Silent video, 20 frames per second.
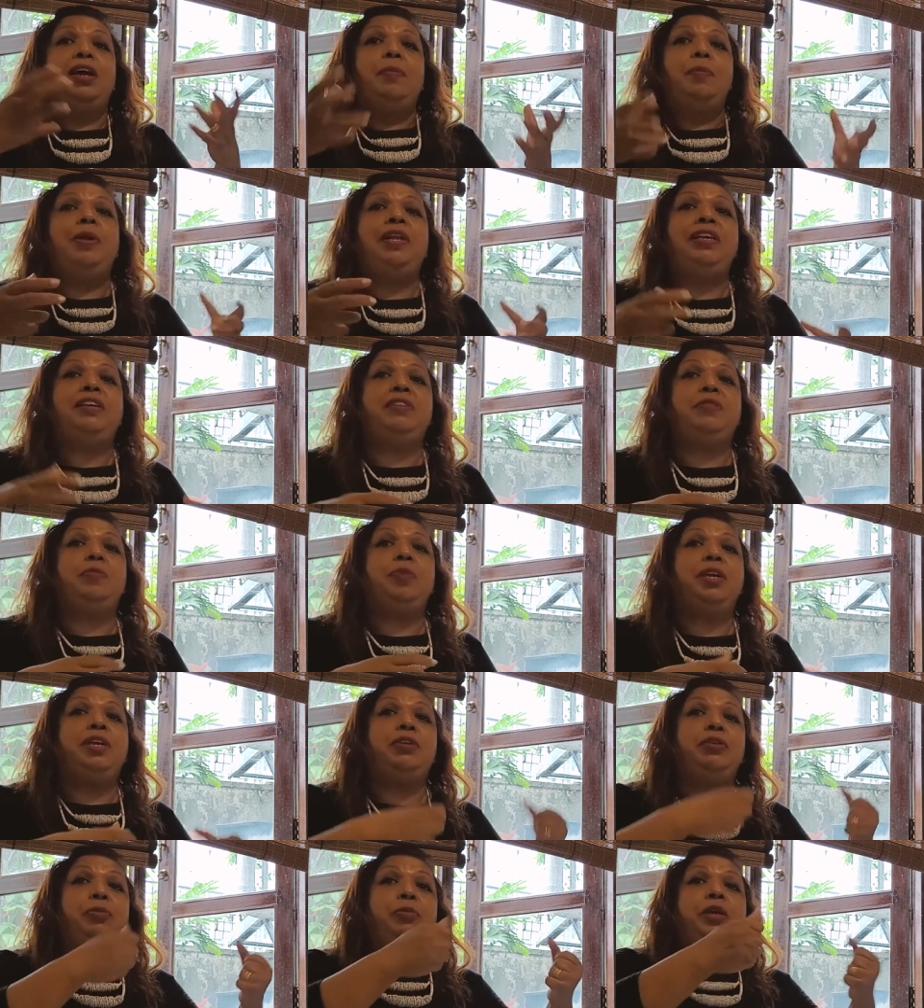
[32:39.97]

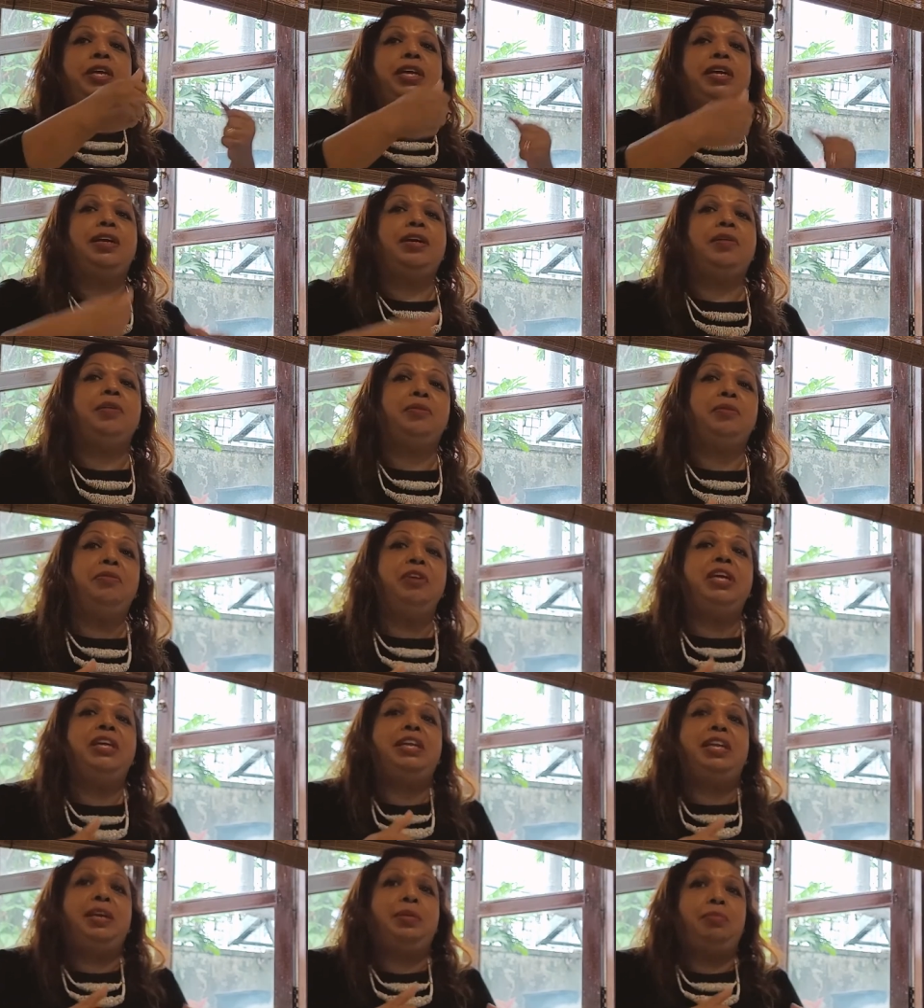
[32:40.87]
policeman to be a
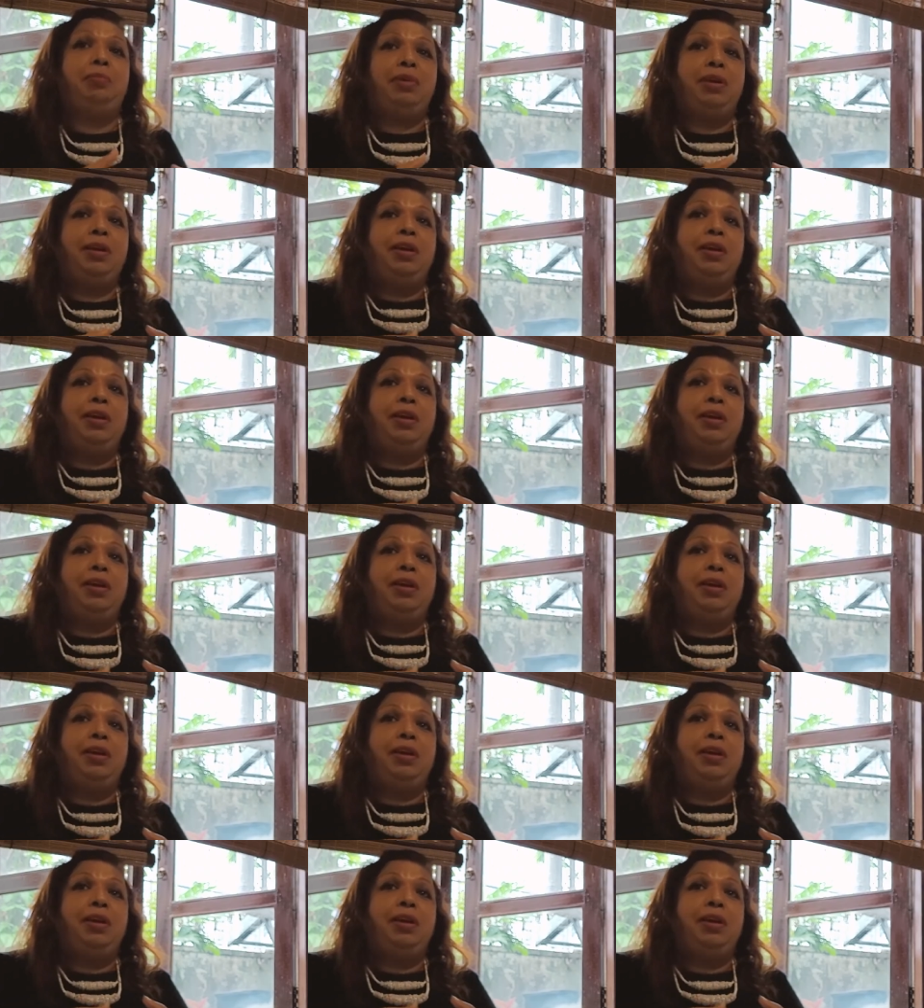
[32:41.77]
victim.